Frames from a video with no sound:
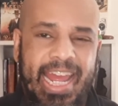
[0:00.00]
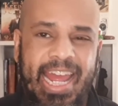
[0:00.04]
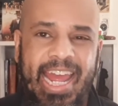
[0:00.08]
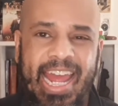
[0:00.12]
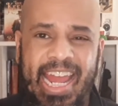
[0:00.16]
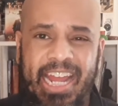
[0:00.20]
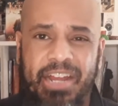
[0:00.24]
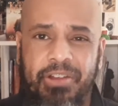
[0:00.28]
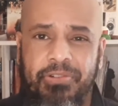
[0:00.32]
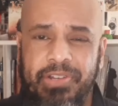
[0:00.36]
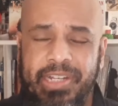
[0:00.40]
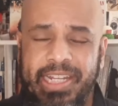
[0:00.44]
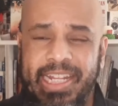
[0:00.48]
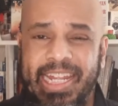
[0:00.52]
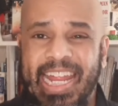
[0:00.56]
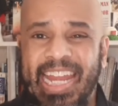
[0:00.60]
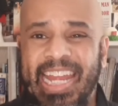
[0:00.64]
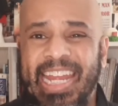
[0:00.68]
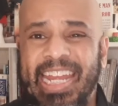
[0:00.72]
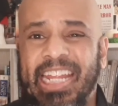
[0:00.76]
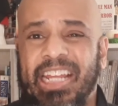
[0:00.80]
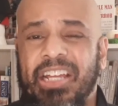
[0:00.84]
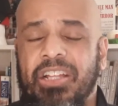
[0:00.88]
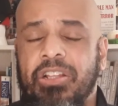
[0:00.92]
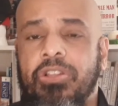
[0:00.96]
equity and
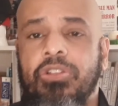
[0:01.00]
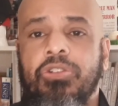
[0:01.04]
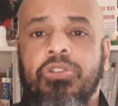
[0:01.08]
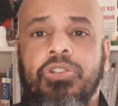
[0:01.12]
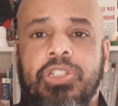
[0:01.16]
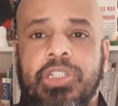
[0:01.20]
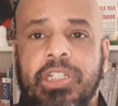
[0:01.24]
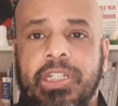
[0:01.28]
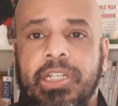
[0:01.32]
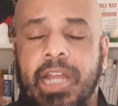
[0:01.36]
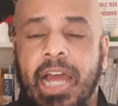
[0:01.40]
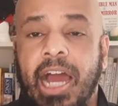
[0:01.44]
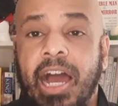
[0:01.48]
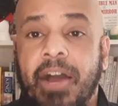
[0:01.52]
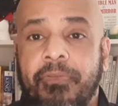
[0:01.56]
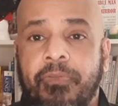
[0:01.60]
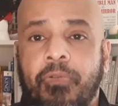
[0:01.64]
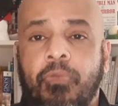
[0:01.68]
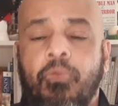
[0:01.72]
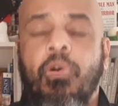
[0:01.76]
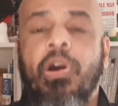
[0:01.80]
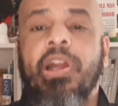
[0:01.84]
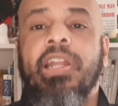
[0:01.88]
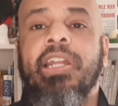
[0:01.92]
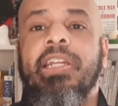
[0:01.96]
inclusion
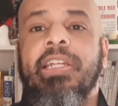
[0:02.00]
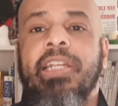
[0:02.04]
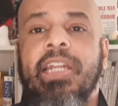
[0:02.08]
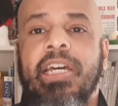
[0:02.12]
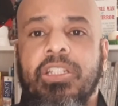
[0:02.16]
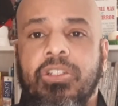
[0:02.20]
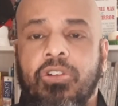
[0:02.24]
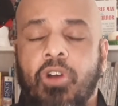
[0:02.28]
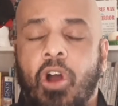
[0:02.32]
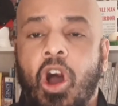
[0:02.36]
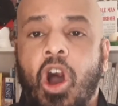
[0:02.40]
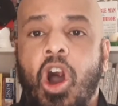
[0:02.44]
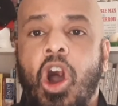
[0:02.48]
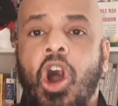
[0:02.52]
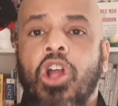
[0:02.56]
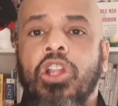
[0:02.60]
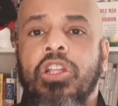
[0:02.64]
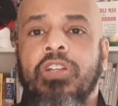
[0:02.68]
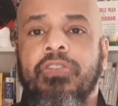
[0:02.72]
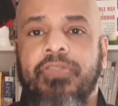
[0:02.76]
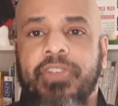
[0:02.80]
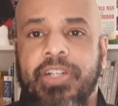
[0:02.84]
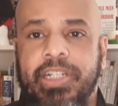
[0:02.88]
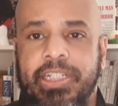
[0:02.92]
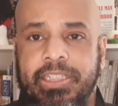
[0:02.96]
of one another. All
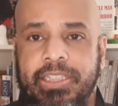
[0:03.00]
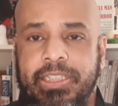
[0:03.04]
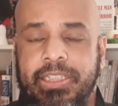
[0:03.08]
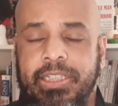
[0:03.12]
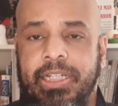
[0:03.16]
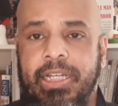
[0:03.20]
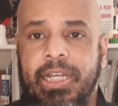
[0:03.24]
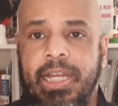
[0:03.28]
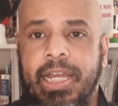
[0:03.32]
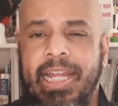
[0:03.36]
of us.